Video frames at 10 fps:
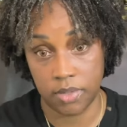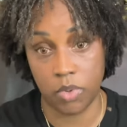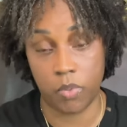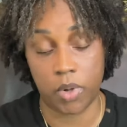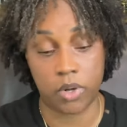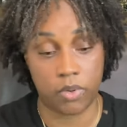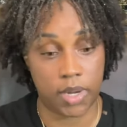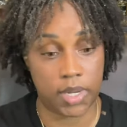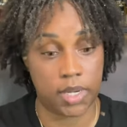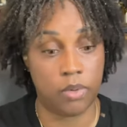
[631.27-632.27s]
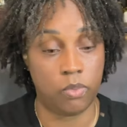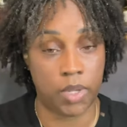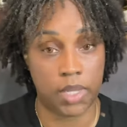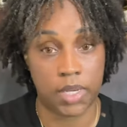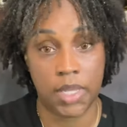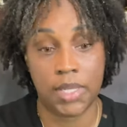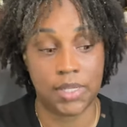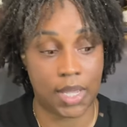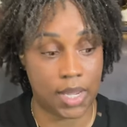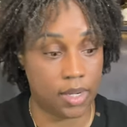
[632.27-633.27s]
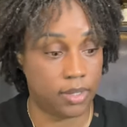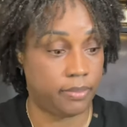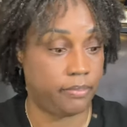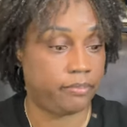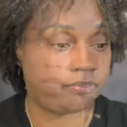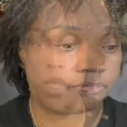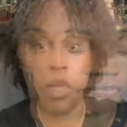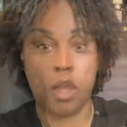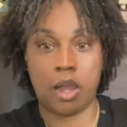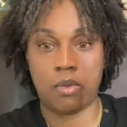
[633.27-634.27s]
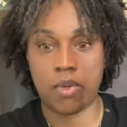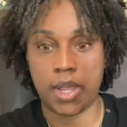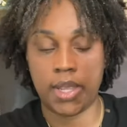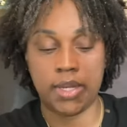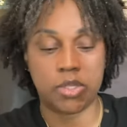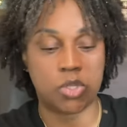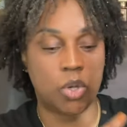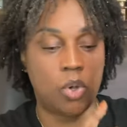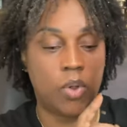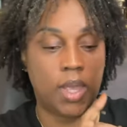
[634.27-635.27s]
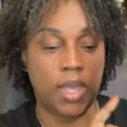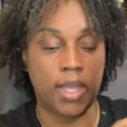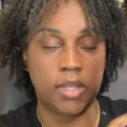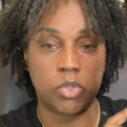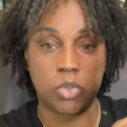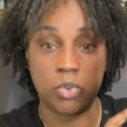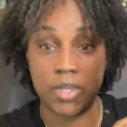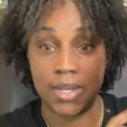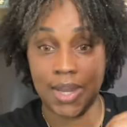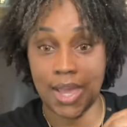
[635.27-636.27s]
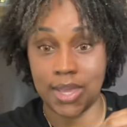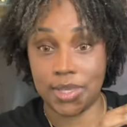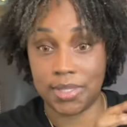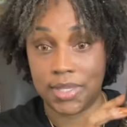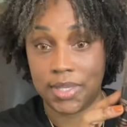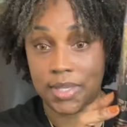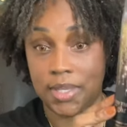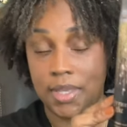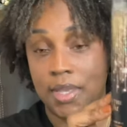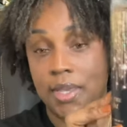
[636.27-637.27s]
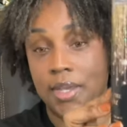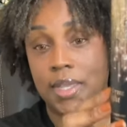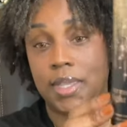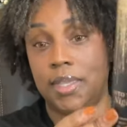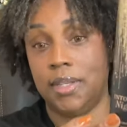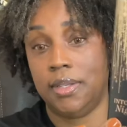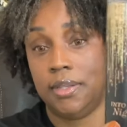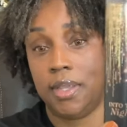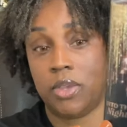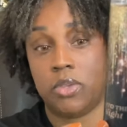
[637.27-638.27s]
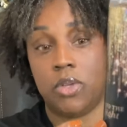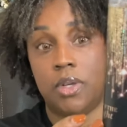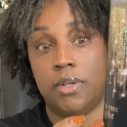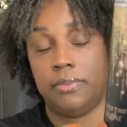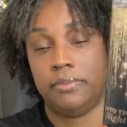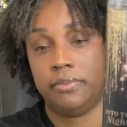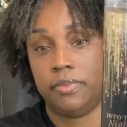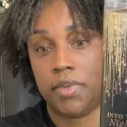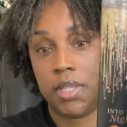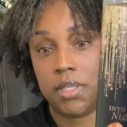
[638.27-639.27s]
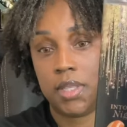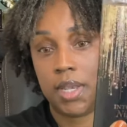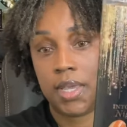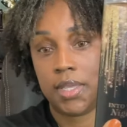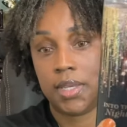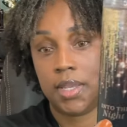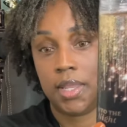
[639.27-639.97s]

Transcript: will work great with Dyla. All right, so Into the Night. Again, here you go, Into the Night.